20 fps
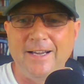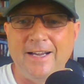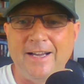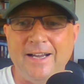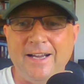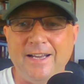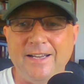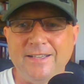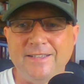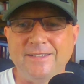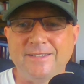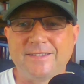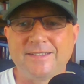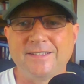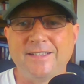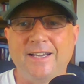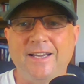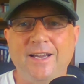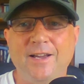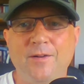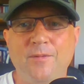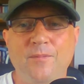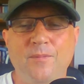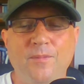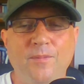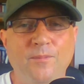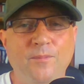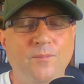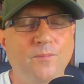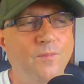
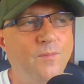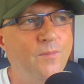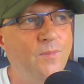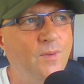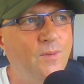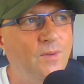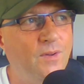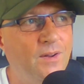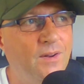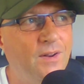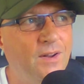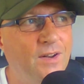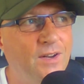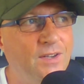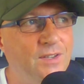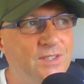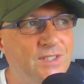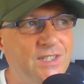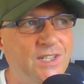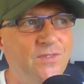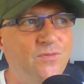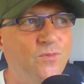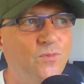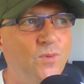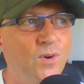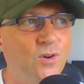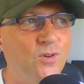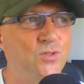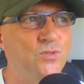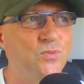And Stephen
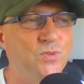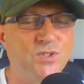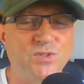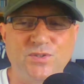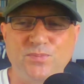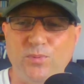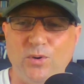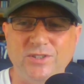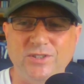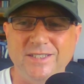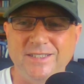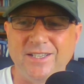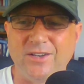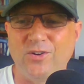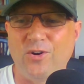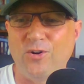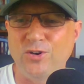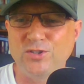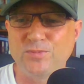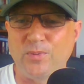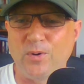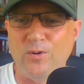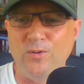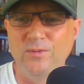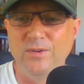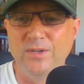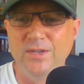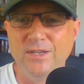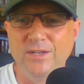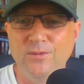Welsh was spotted in
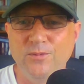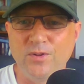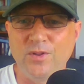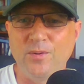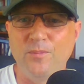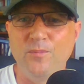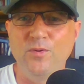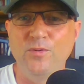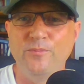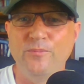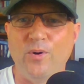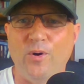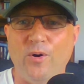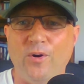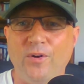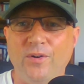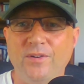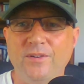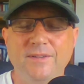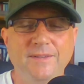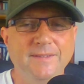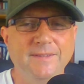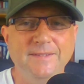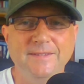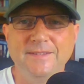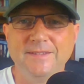hospital with a moon boot on.